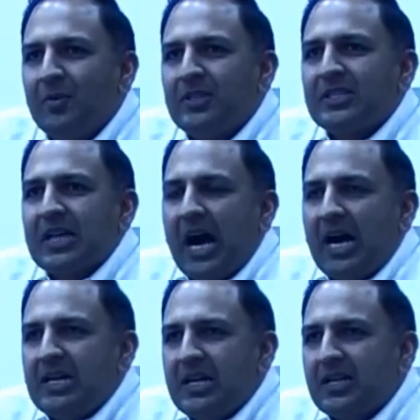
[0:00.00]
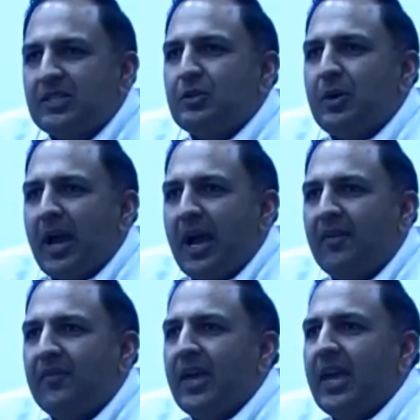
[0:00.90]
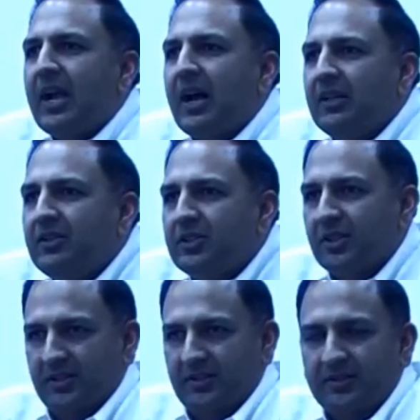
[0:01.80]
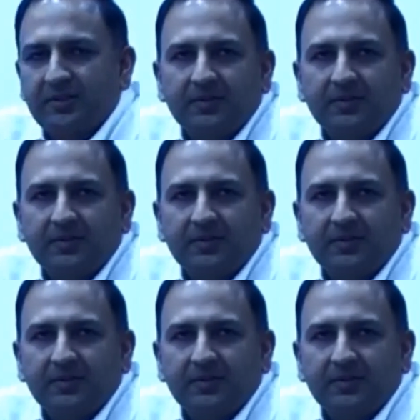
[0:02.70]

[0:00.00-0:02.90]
Which is, unless you have a culture